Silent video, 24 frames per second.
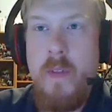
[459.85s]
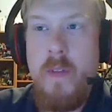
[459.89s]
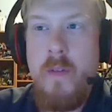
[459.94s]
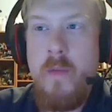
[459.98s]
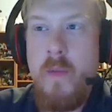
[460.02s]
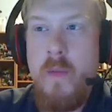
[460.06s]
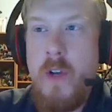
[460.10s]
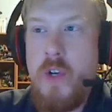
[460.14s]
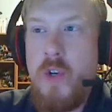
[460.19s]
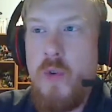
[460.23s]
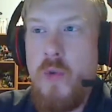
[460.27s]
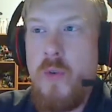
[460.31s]

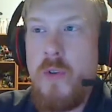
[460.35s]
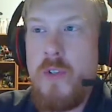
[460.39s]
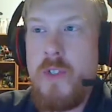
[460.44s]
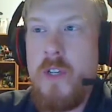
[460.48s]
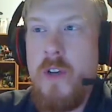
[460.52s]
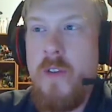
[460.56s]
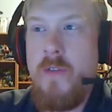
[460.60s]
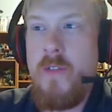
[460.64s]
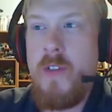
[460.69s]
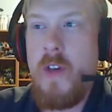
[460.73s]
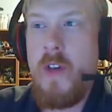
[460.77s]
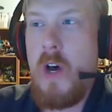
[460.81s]
Rituals
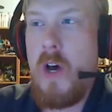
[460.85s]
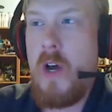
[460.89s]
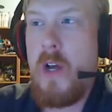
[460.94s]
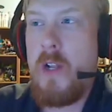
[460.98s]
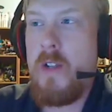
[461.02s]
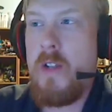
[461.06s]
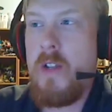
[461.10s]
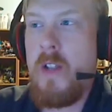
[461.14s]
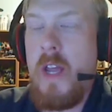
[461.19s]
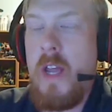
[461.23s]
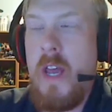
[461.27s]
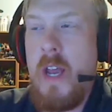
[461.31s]
of the
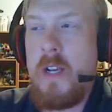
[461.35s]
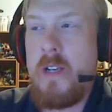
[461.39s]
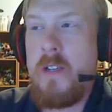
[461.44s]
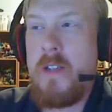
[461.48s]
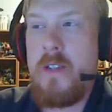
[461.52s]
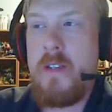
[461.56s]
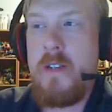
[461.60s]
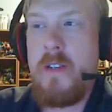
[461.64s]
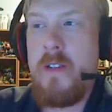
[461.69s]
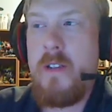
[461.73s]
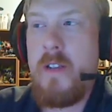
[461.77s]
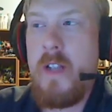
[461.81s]
Hunt. The
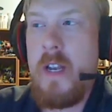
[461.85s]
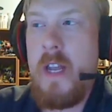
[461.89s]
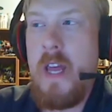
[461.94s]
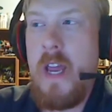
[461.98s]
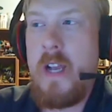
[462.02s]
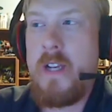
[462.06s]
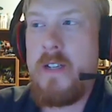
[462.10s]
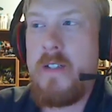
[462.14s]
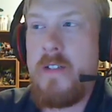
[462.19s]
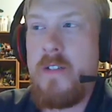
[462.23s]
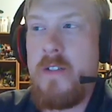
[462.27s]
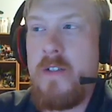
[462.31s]

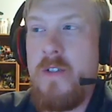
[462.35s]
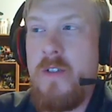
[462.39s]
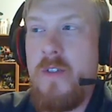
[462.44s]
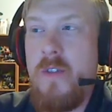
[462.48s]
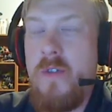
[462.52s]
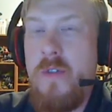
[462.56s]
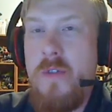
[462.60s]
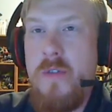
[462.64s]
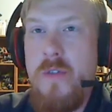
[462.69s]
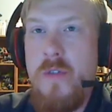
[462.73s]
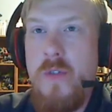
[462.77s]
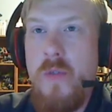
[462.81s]
next
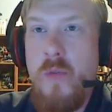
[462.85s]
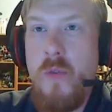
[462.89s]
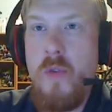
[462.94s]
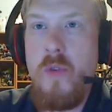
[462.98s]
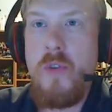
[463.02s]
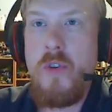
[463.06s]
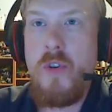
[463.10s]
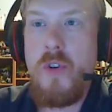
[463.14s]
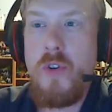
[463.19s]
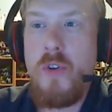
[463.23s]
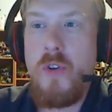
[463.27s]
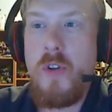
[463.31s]

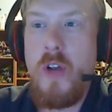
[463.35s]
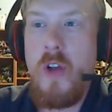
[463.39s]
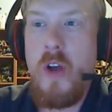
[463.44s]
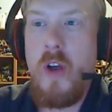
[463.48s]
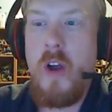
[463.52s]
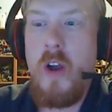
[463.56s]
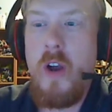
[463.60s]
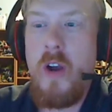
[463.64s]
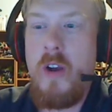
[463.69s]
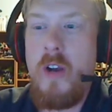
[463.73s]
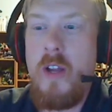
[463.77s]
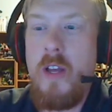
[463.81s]
crucial
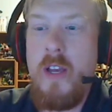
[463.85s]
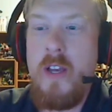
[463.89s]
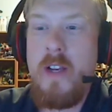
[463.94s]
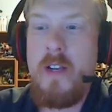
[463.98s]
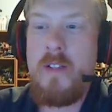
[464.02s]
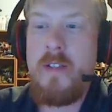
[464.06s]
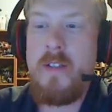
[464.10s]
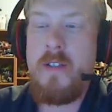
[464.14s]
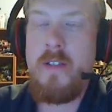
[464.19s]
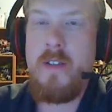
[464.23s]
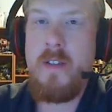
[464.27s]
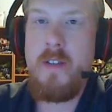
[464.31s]
card
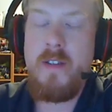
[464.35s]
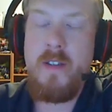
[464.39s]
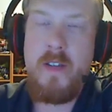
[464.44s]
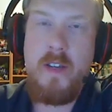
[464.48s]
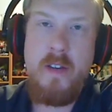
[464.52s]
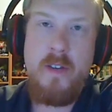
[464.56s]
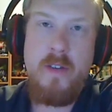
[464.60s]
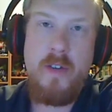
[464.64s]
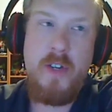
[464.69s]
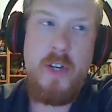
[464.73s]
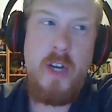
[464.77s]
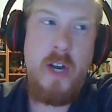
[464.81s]
is
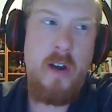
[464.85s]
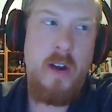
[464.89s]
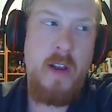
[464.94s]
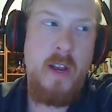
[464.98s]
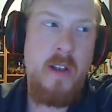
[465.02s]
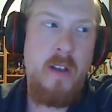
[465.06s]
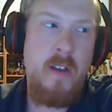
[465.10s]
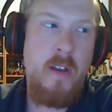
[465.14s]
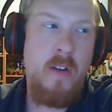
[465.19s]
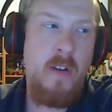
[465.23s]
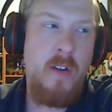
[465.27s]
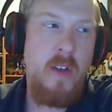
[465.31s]
skill
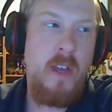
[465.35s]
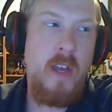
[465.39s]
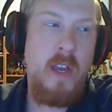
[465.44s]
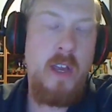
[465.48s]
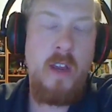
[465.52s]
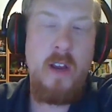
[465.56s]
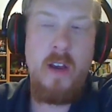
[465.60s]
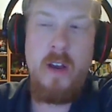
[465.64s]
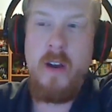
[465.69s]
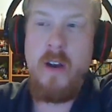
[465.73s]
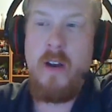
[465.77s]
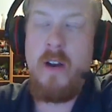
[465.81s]
sharing. You get
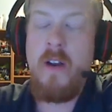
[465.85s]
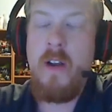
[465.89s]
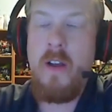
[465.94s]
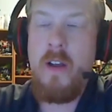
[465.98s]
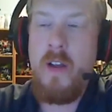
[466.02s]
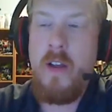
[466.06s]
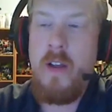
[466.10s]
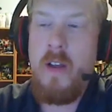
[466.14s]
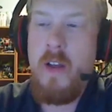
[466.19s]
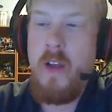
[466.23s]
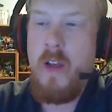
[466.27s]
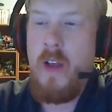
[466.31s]
your,
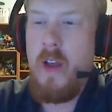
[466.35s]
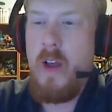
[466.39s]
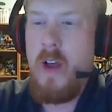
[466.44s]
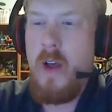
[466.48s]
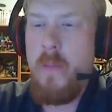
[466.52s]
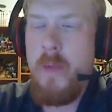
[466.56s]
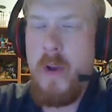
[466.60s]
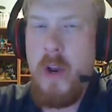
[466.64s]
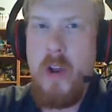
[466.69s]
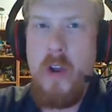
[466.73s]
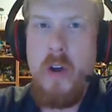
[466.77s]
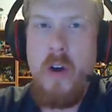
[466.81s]
I'm
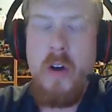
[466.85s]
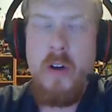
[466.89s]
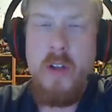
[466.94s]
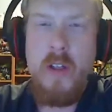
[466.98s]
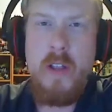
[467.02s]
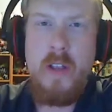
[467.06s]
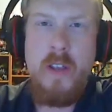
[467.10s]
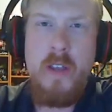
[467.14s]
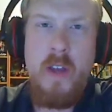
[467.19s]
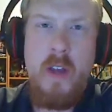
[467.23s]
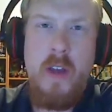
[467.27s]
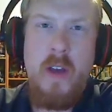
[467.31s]
going to call
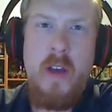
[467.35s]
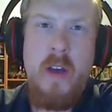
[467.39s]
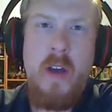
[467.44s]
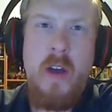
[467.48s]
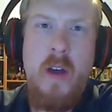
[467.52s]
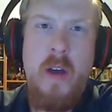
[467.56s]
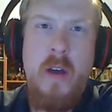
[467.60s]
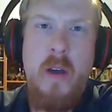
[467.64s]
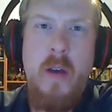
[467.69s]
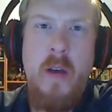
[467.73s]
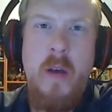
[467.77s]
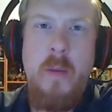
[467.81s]
it
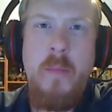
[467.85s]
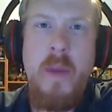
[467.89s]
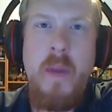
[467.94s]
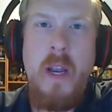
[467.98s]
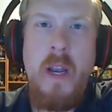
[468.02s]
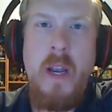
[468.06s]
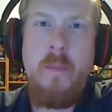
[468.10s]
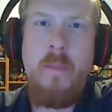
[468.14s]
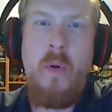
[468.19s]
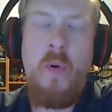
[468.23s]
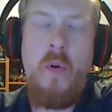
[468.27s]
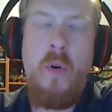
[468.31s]
a
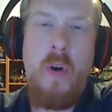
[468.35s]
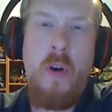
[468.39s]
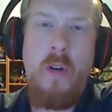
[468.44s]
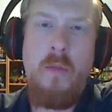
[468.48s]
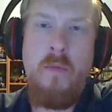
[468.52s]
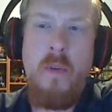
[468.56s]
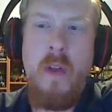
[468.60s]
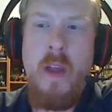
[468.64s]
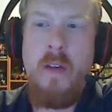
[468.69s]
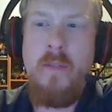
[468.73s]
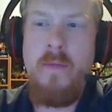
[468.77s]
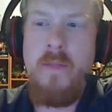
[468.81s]
mini Borg
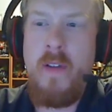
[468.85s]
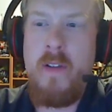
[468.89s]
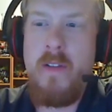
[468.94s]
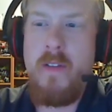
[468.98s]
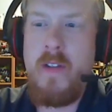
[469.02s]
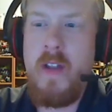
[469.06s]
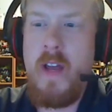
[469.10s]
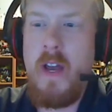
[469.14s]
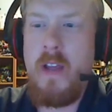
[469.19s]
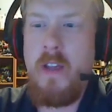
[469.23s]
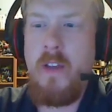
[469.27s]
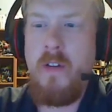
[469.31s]
riff. It's
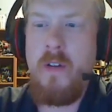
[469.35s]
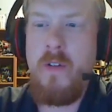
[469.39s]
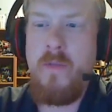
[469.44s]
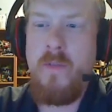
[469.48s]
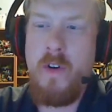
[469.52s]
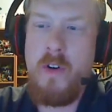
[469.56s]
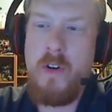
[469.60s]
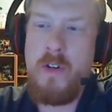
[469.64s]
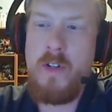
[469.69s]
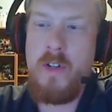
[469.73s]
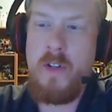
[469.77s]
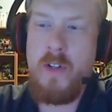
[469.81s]
not
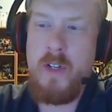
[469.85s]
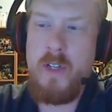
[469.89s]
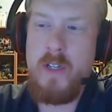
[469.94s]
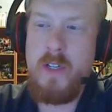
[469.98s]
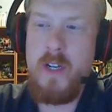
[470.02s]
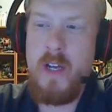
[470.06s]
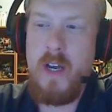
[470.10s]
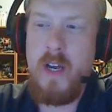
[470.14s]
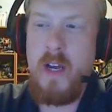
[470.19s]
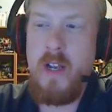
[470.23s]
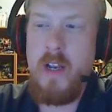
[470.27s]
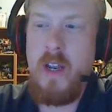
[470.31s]
universal. It's
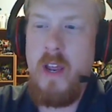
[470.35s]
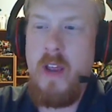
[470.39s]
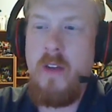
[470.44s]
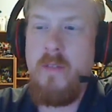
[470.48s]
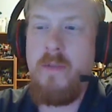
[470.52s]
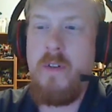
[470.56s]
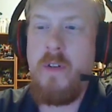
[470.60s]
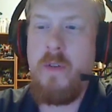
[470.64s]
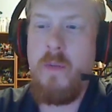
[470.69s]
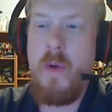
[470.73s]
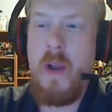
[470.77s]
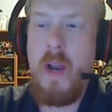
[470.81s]
not
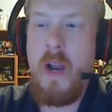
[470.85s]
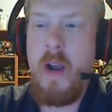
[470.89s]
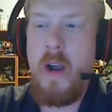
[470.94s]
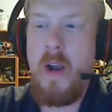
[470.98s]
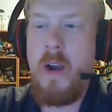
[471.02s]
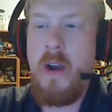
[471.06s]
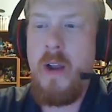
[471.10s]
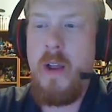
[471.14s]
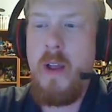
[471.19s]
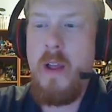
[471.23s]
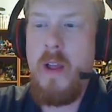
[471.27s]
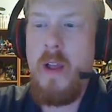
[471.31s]
everywhere,
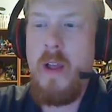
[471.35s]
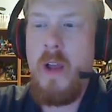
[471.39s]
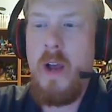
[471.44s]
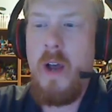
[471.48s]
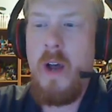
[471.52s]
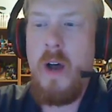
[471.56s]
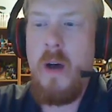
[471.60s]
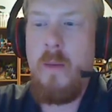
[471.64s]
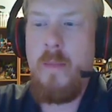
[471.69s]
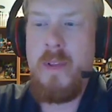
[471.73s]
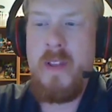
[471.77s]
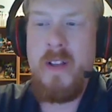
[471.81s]

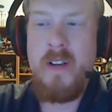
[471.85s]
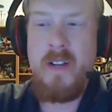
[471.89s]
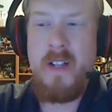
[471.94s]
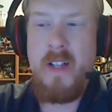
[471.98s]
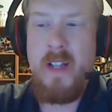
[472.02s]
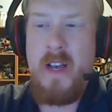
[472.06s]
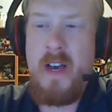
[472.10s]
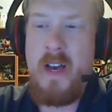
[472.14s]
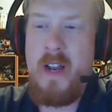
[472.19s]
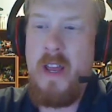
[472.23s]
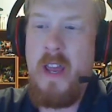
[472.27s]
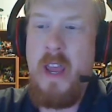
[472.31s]
but there's a
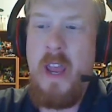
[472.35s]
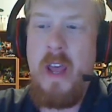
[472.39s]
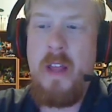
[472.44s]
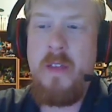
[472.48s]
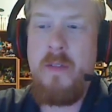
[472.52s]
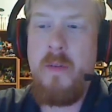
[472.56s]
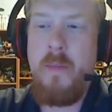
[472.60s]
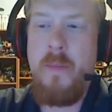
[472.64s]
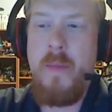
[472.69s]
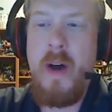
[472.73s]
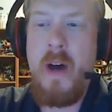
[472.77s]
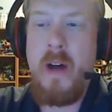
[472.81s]
lot of
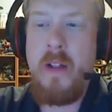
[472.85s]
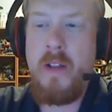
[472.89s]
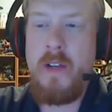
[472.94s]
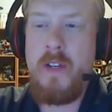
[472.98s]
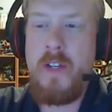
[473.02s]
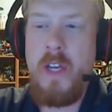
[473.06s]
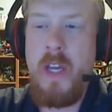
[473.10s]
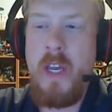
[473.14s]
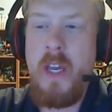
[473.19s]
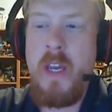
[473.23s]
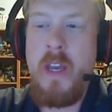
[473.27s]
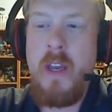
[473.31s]

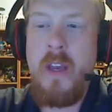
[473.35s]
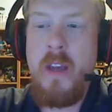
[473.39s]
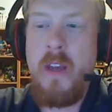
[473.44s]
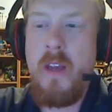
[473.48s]
anthropology